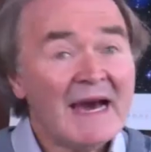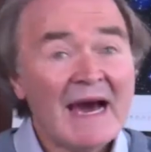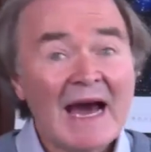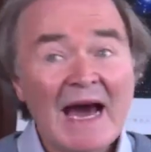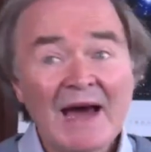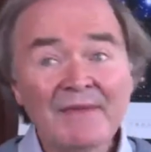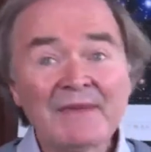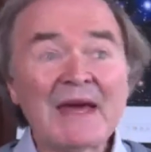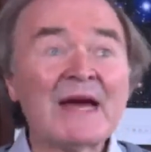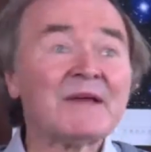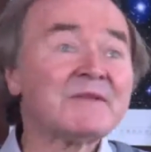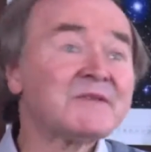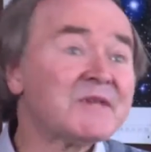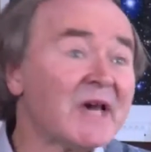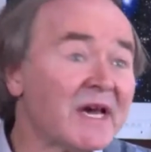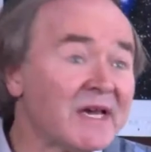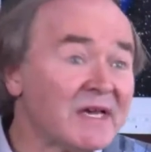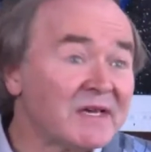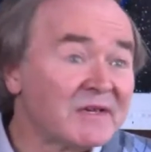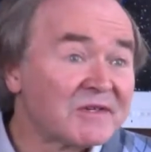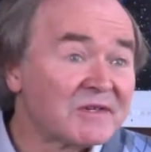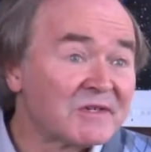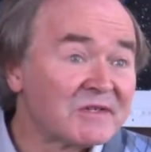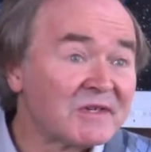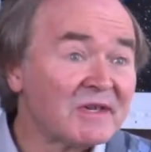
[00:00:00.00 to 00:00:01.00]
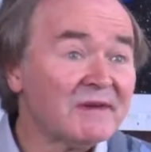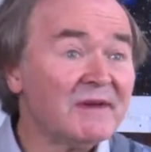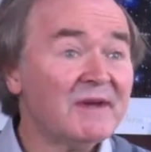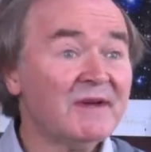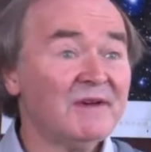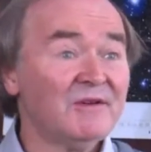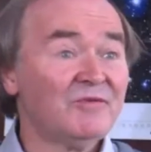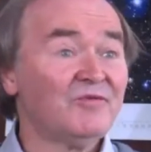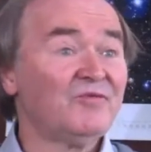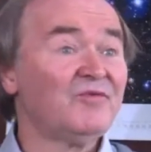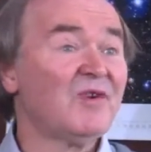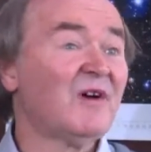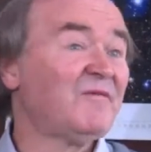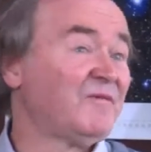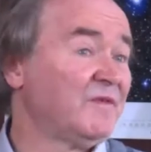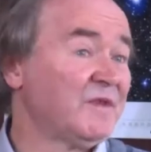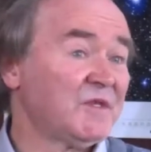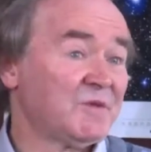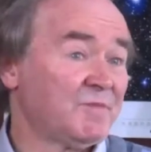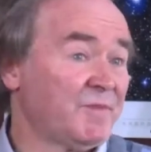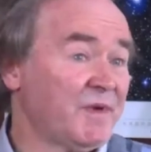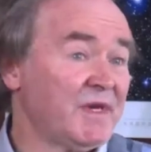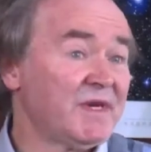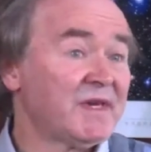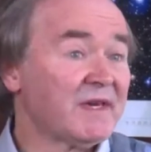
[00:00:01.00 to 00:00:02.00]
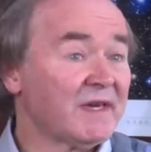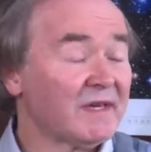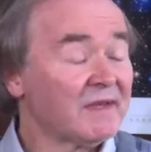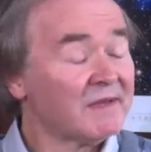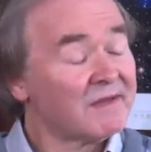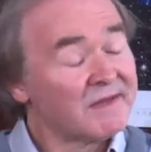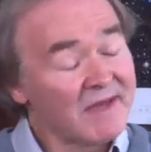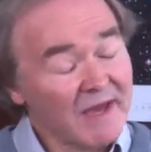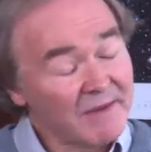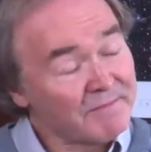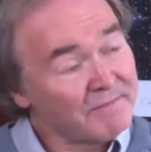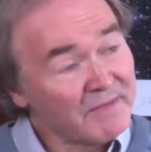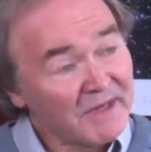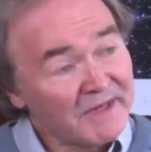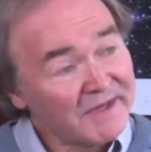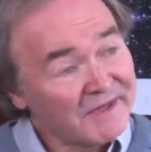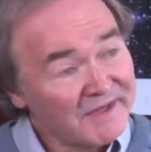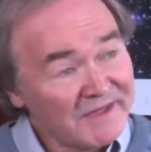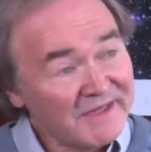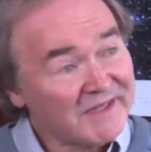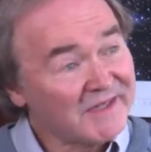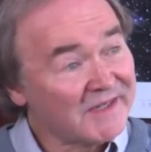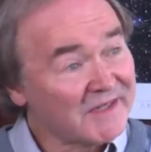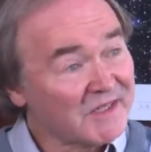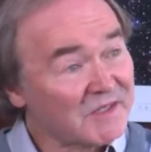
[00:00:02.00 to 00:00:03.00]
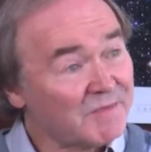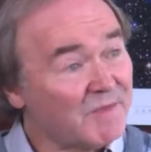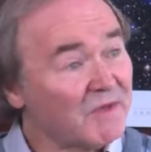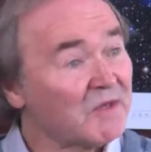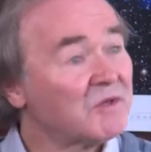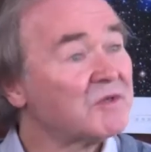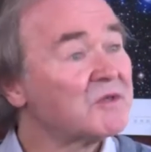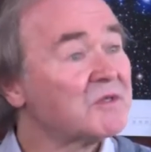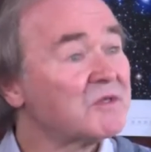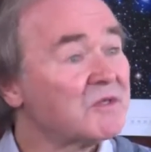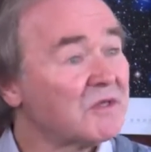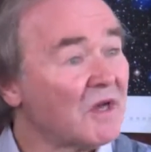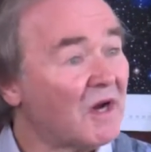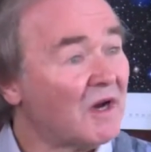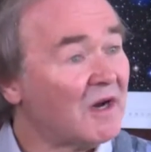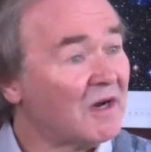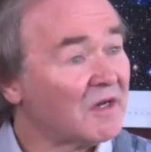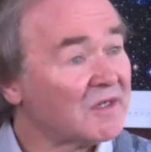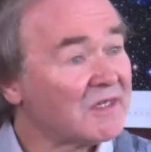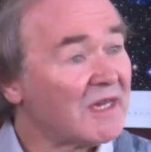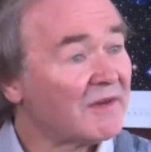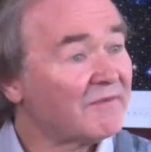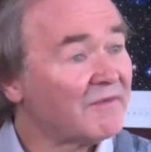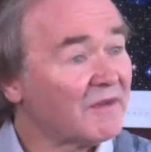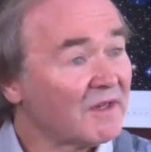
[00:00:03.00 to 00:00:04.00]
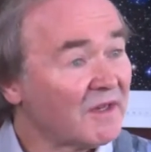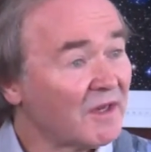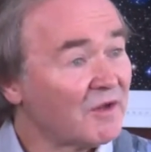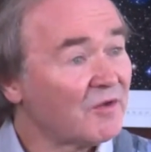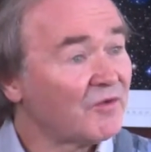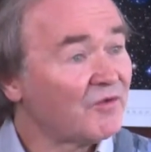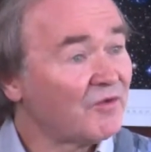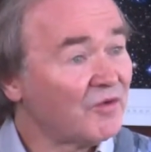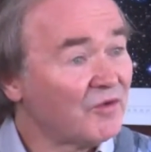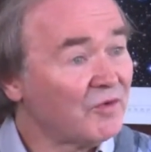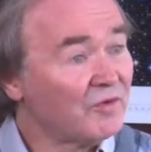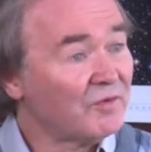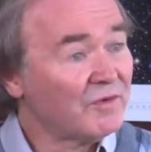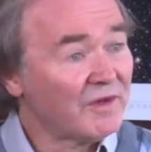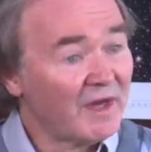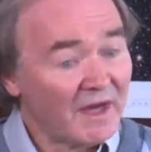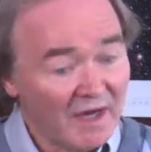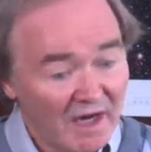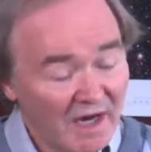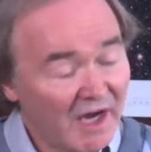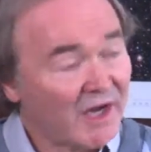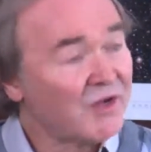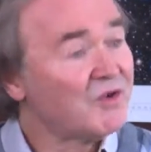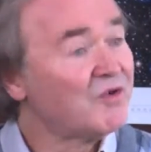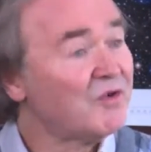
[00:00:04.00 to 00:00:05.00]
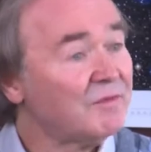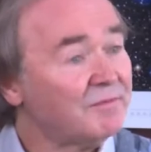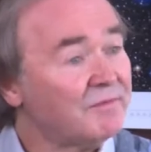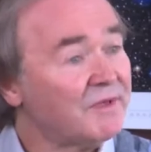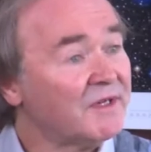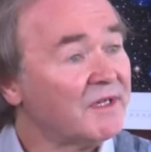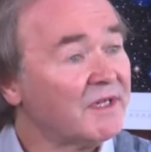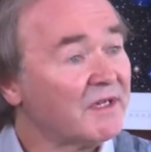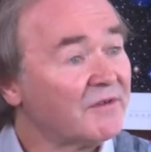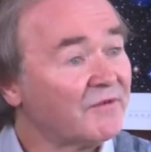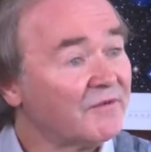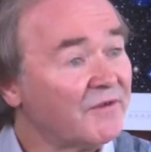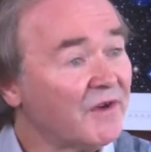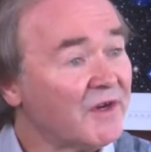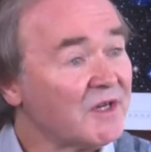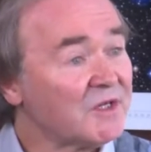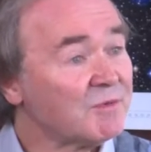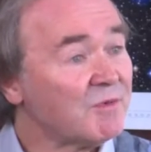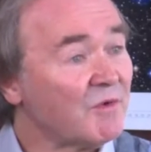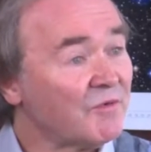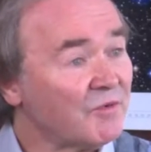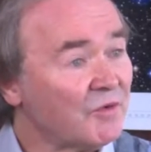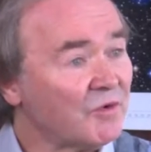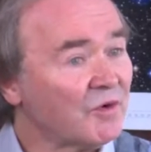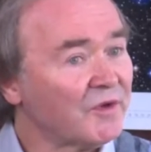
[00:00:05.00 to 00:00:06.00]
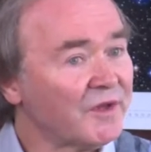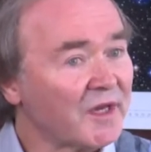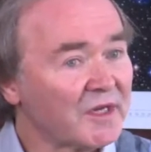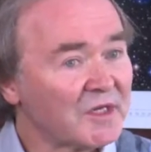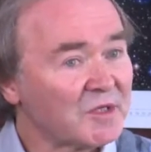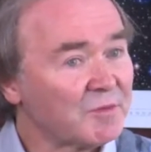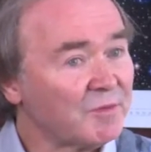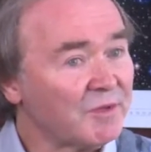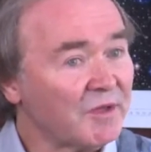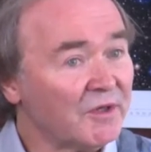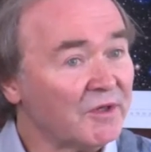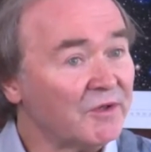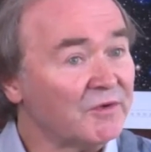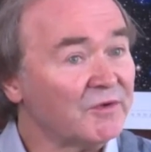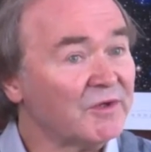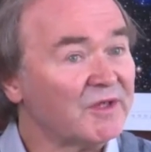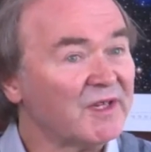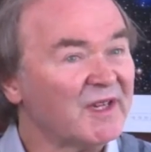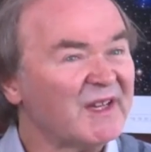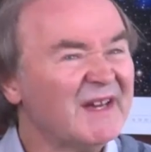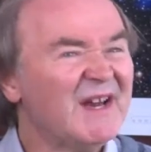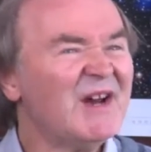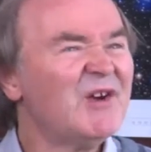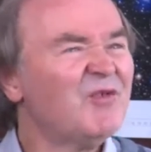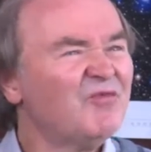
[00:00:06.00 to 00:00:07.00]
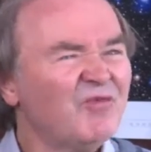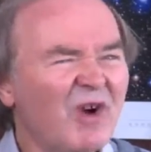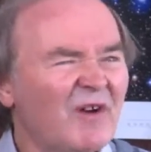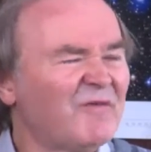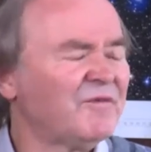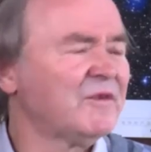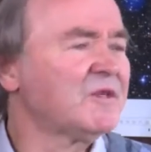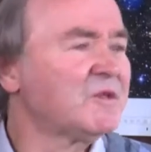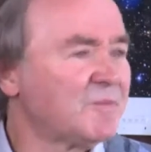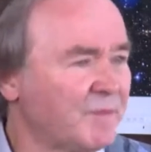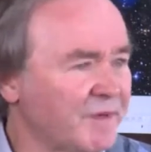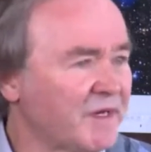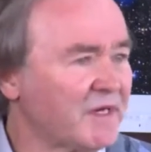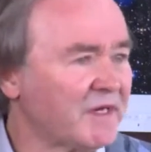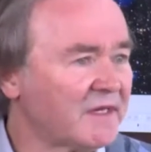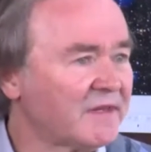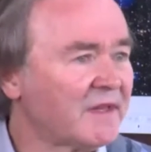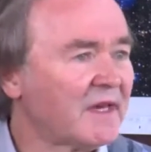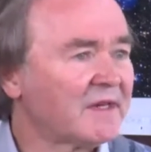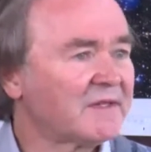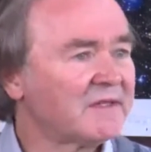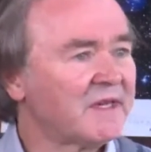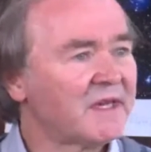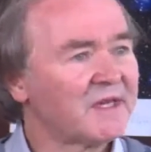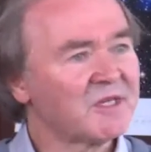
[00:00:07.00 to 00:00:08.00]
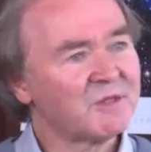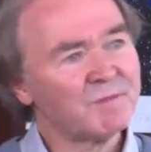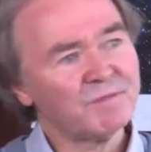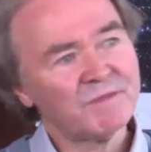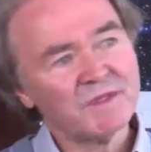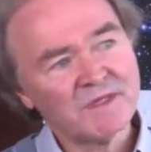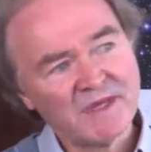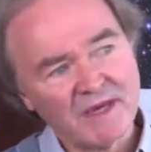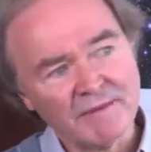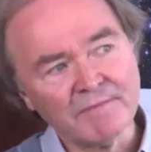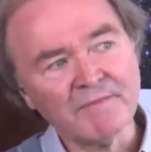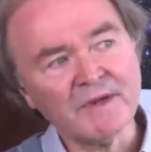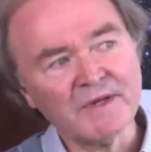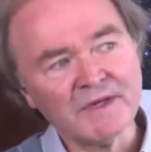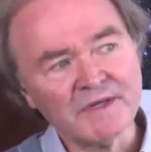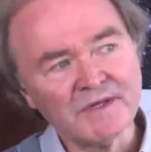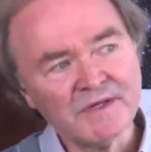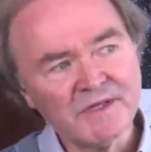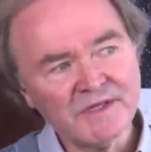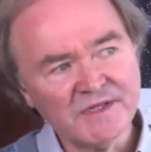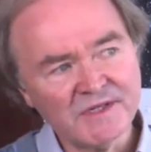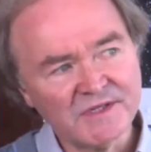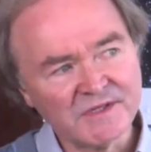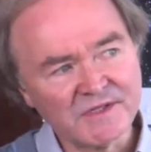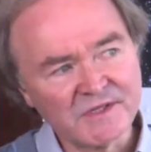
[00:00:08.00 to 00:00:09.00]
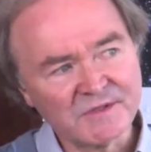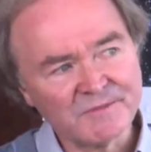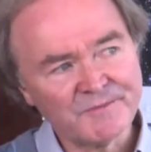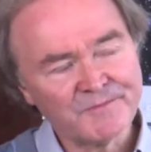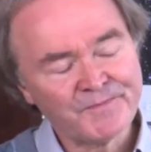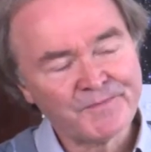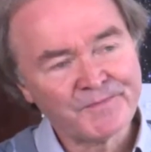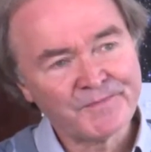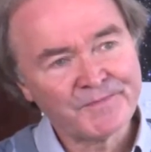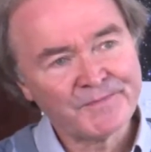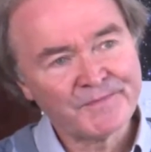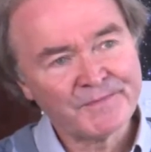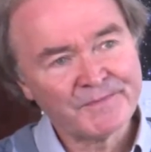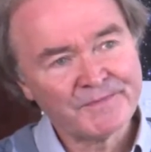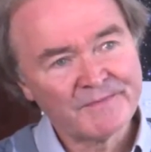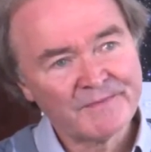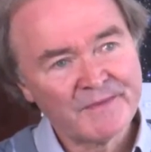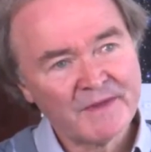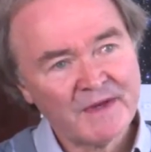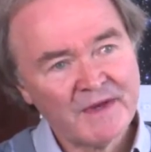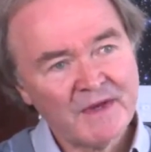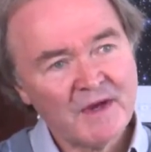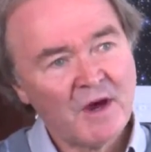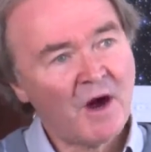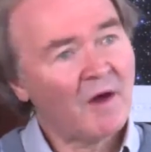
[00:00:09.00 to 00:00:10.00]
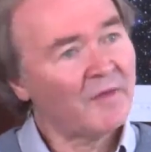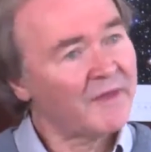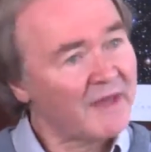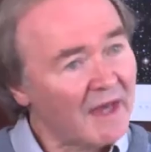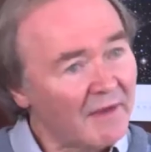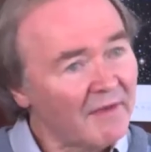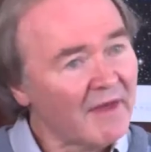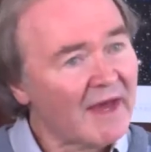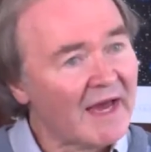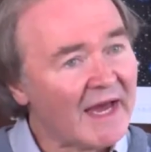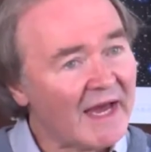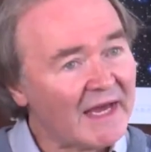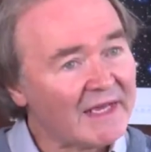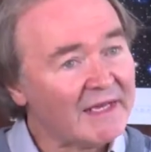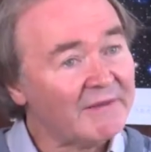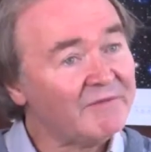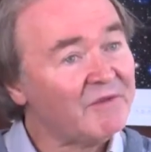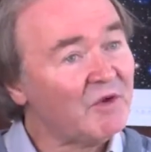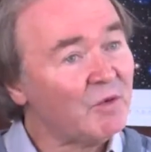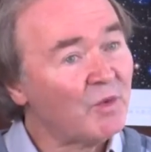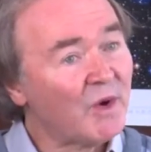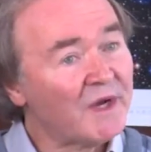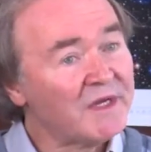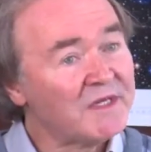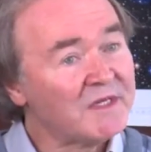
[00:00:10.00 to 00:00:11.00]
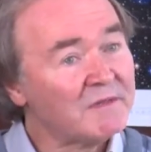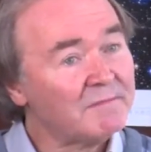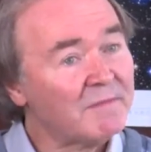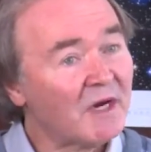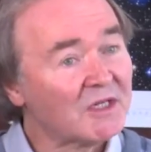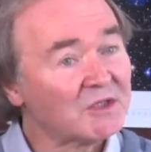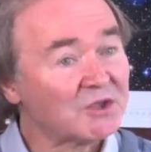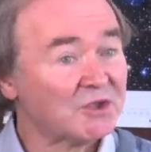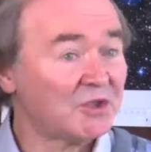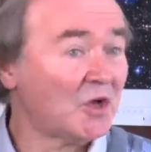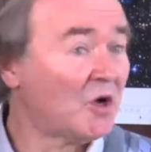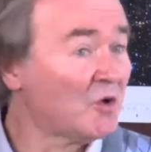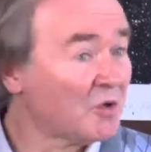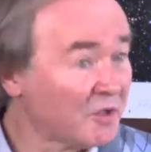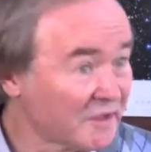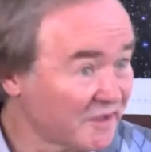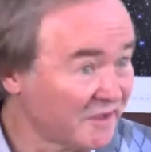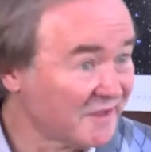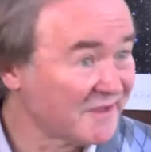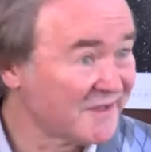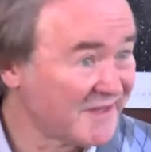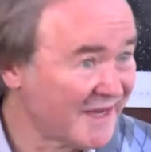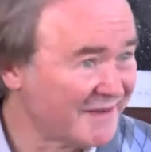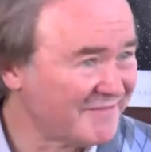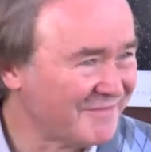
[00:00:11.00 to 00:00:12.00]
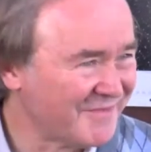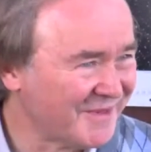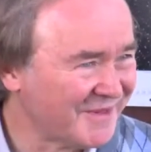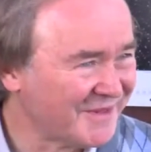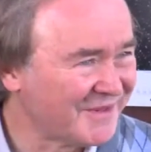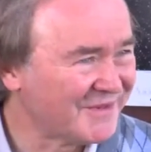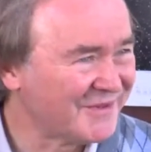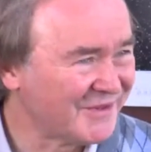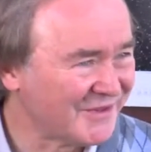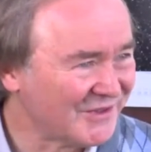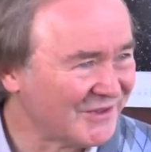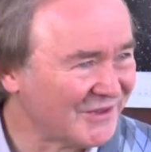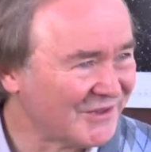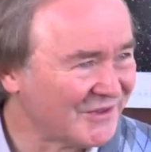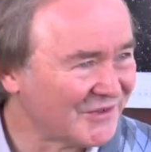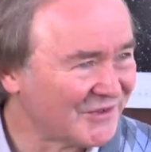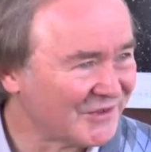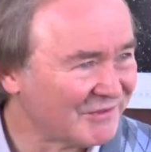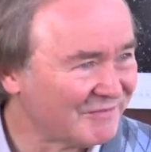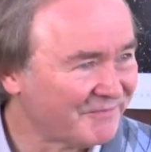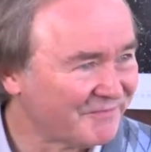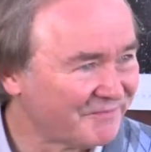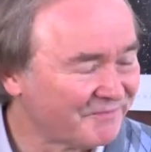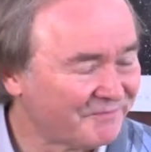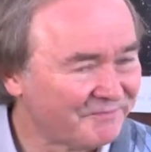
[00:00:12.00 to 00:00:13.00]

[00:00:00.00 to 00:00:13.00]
And that takes, roughly speaking, 10 billion years, because stars have to go through their hydrogen burning phase before they explode, and roughly speaking, that takes 10 billion years. On the other hand, if you waited much longer than 10 billion years,